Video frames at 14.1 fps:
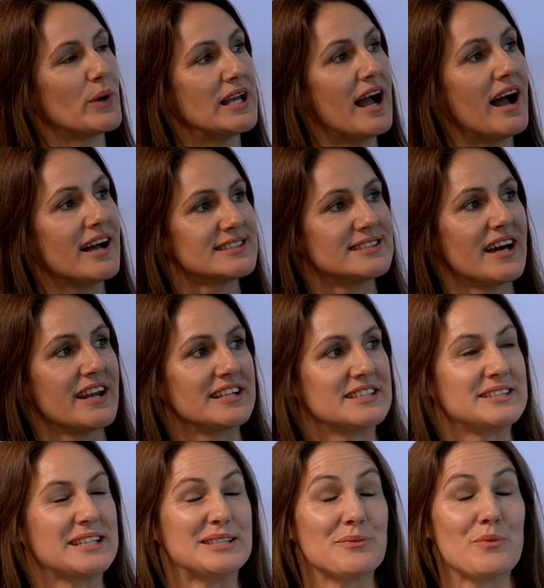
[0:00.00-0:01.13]
we are starting to
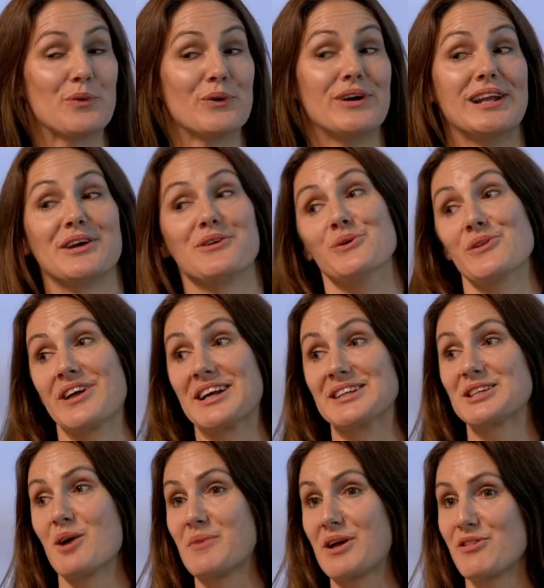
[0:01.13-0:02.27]
see some really cool things
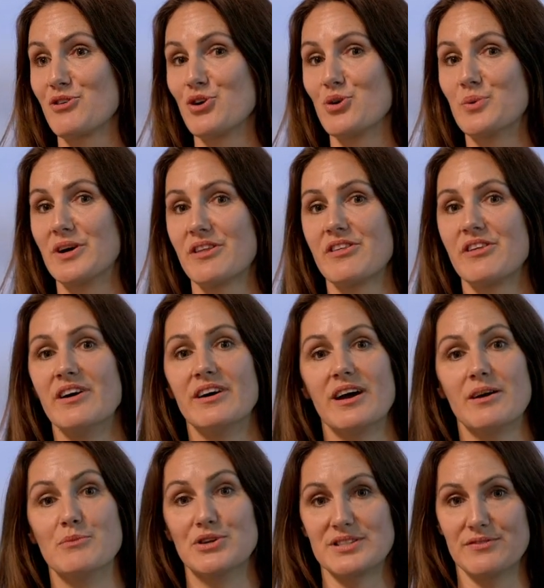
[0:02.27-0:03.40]
coming through with
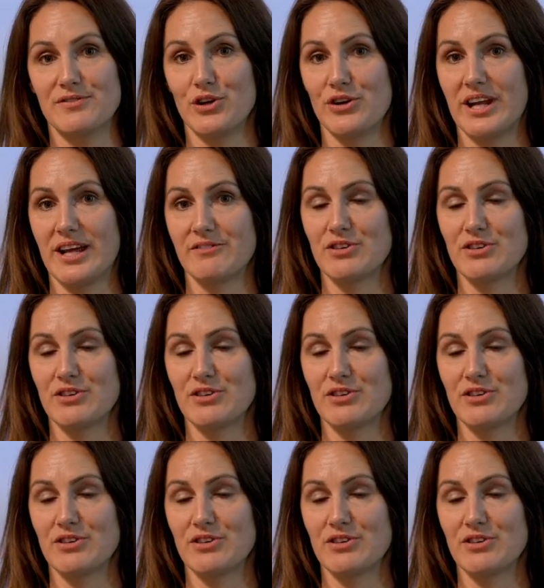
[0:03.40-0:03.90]
immersive learning.